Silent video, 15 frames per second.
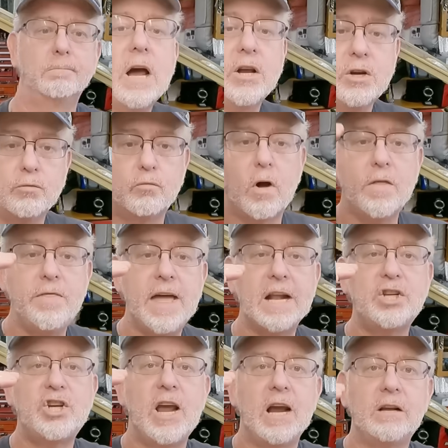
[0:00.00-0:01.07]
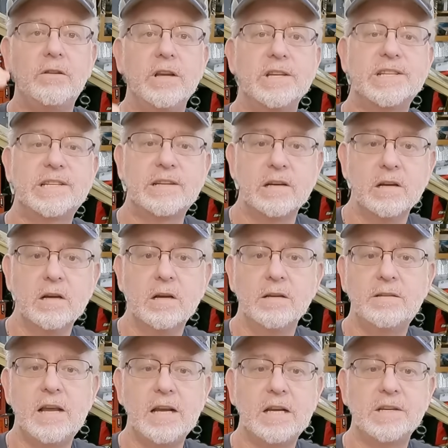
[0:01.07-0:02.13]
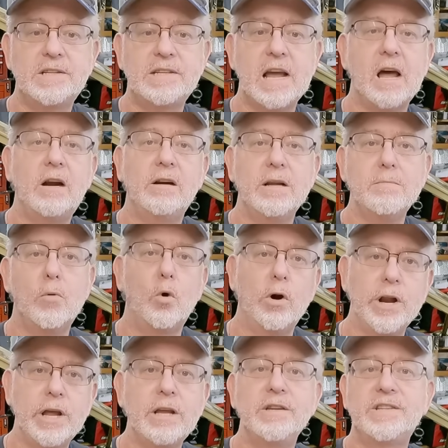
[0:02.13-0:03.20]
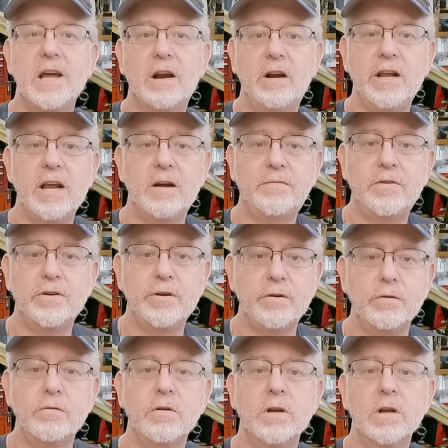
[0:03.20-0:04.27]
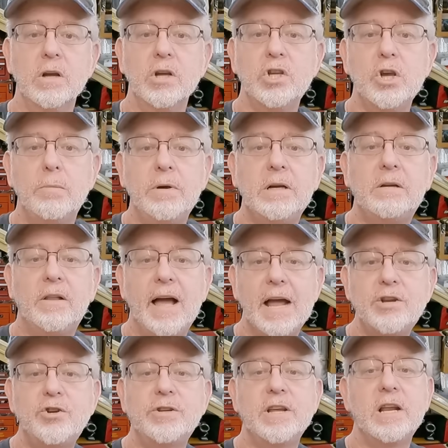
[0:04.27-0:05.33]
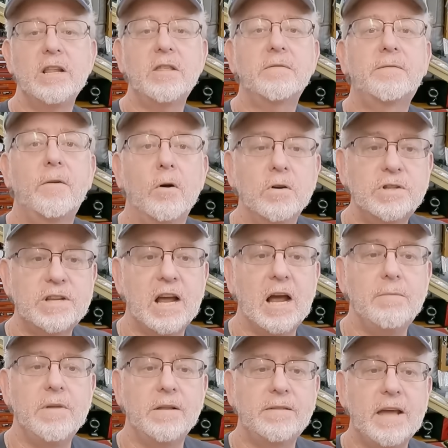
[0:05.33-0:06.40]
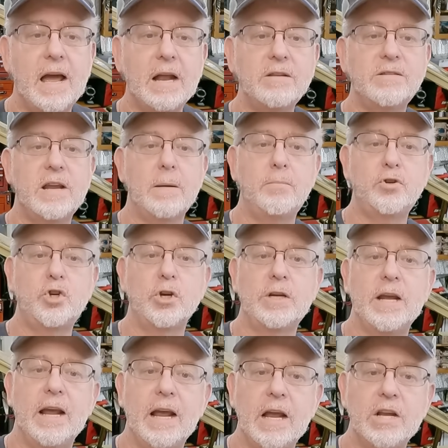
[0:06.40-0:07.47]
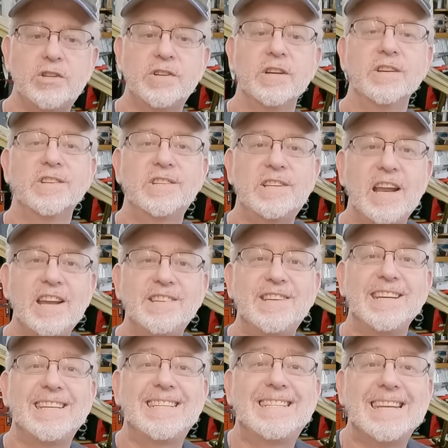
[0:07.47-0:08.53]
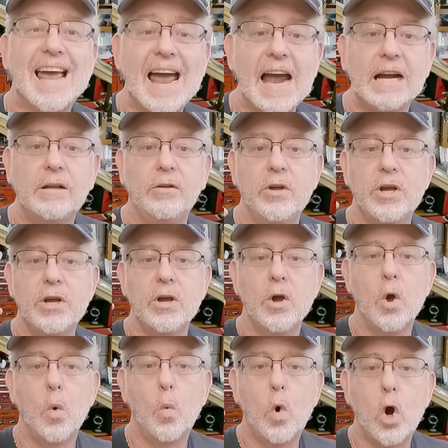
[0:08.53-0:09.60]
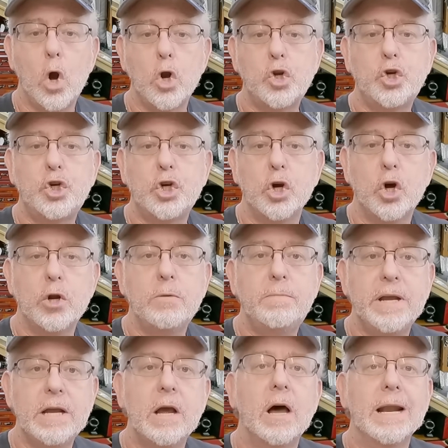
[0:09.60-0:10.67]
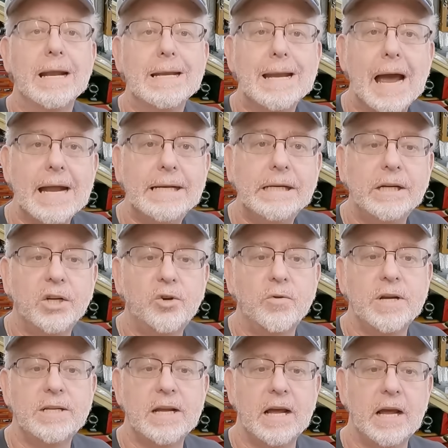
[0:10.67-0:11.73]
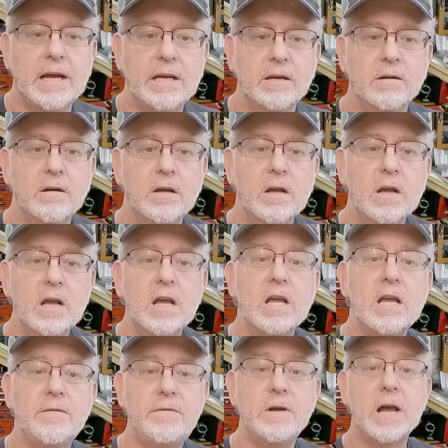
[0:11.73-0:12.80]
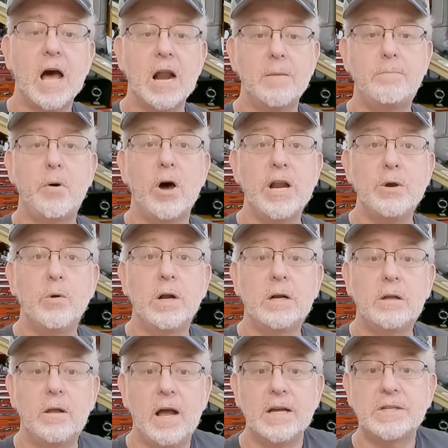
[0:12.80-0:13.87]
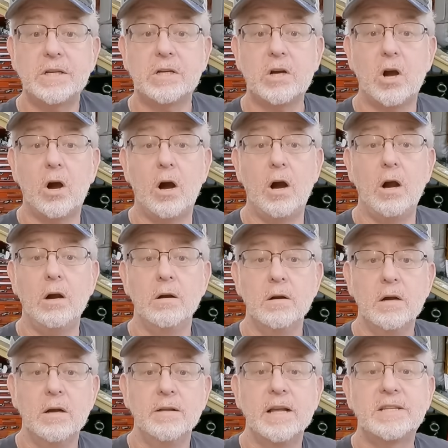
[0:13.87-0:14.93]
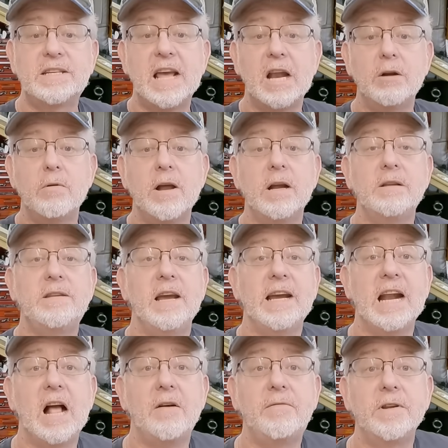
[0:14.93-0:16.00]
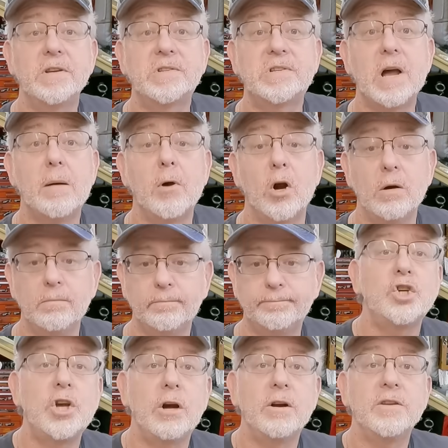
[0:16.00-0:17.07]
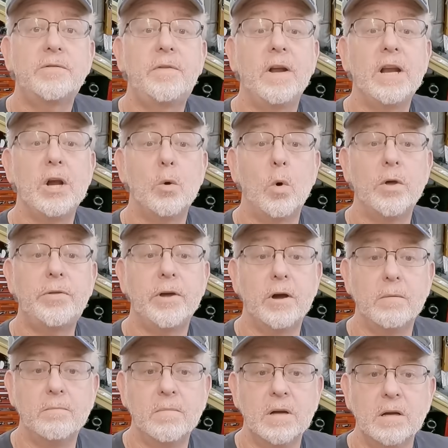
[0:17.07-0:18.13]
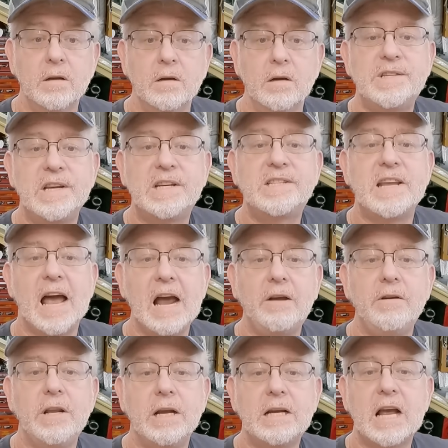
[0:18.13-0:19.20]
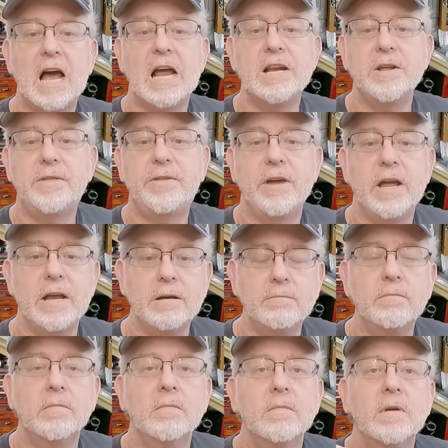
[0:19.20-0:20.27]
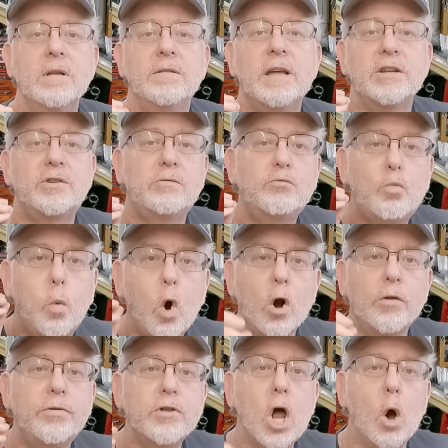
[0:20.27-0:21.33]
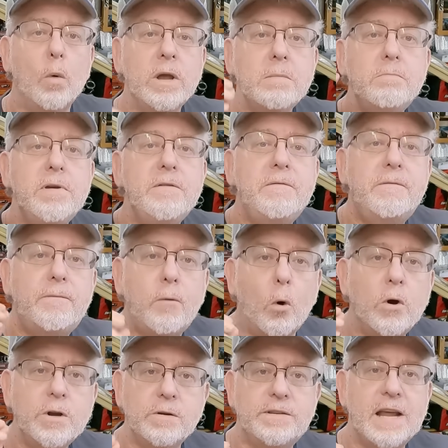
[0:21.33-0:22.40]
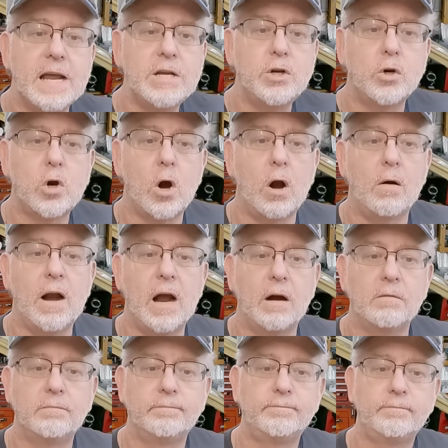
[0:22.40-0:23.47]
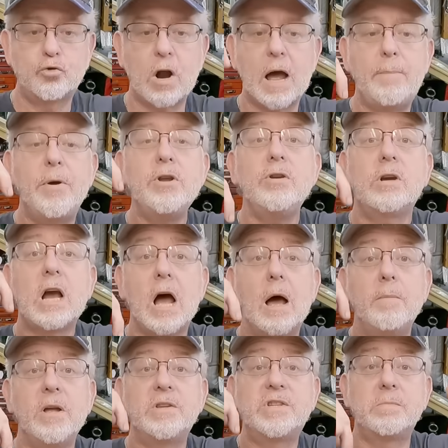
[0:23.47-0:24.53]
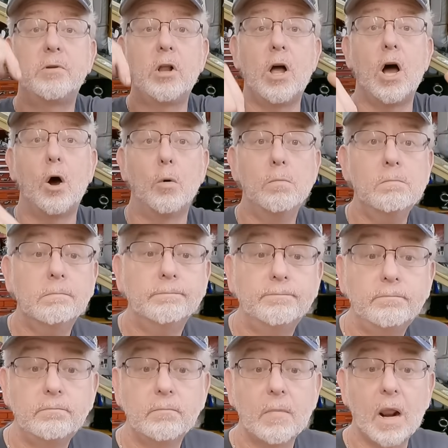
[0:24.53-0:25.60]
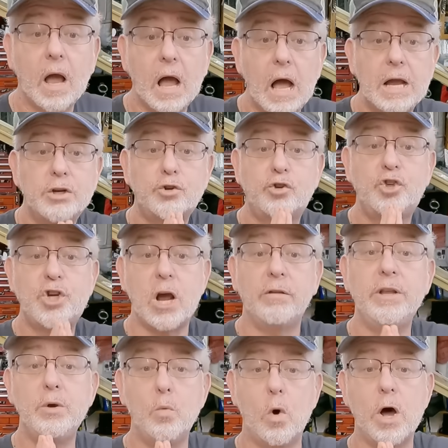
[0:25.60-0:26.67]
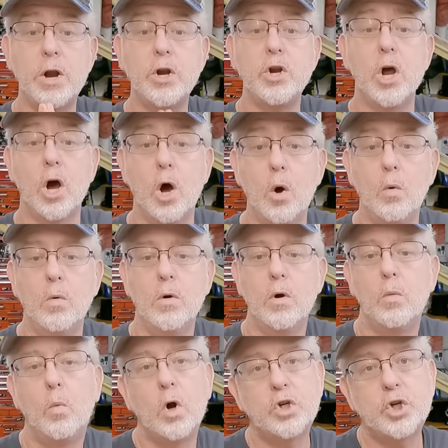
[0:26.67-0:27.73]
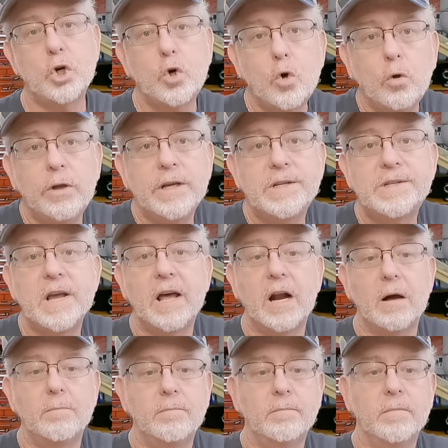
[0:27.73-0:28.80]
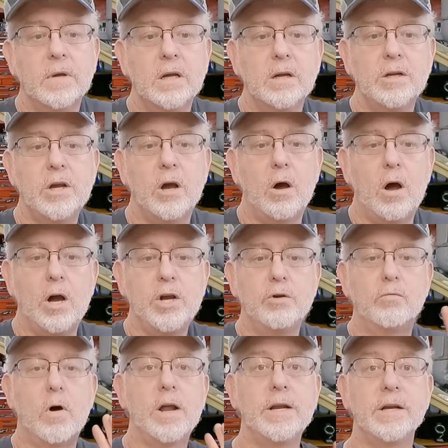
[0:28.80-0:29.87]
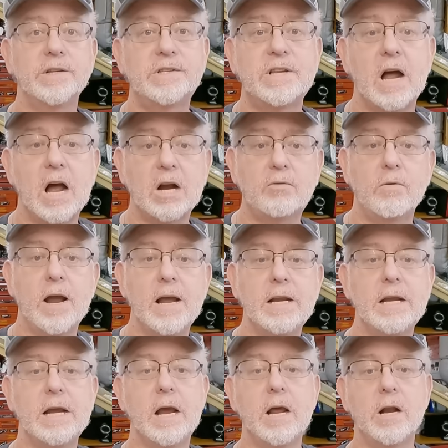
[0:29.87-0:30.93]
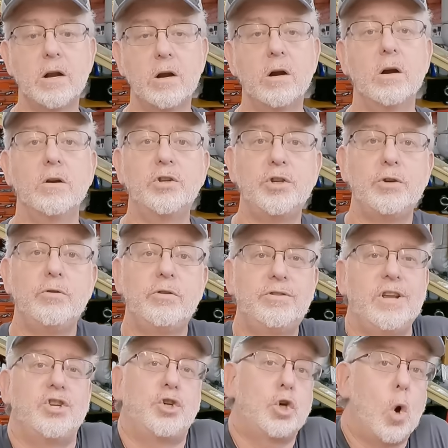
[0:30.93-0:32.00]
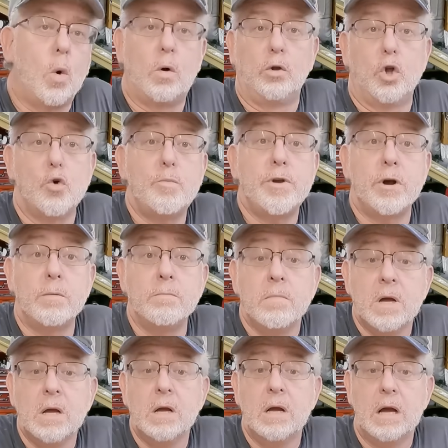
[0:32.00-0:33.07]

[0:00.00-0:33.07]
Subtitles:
Now you run that checklist. Take a Saturday morning, Saturday afternoon. You'll be glad you did it the first time that temperature gauge stays exactly where it should be on a 90-degree day. If you got a buddy with a classic car that's getting ready to take it out for the summer, share this video with him. This is exactly the kind of thing that's worth knowing before you take your car out. Drop it in your comments below. I generally want to know, what's your cooling setup? Are you running a stock radiator? Did you go aluminum?